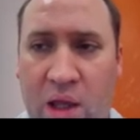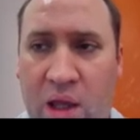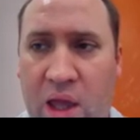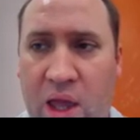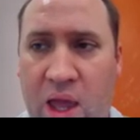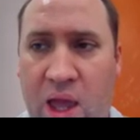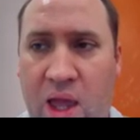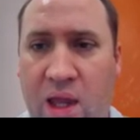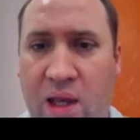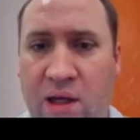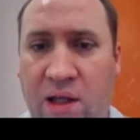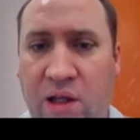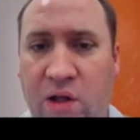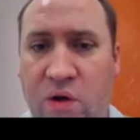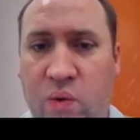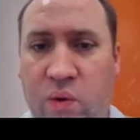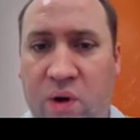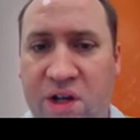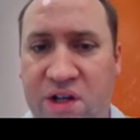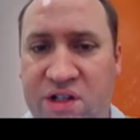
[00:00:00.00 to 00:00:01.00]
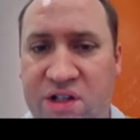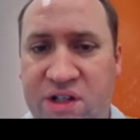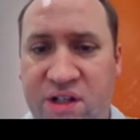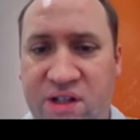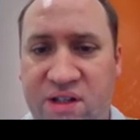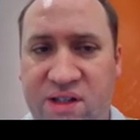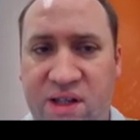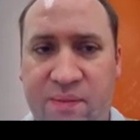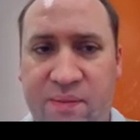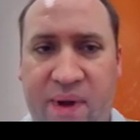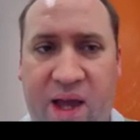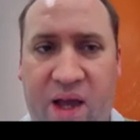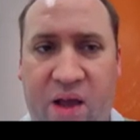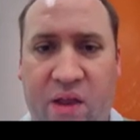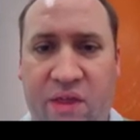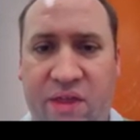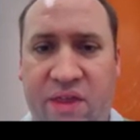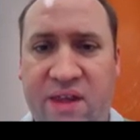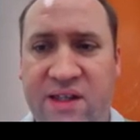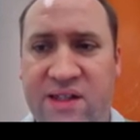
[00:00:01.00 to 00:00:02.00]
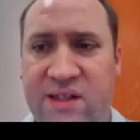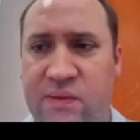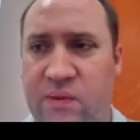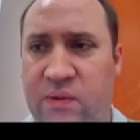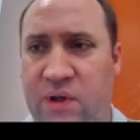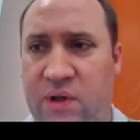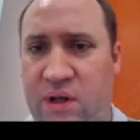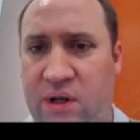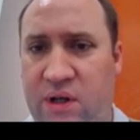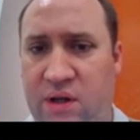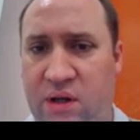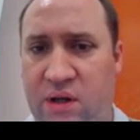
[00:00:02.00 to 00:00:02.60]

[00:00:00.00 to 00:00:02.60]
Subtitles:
Any questions about this one?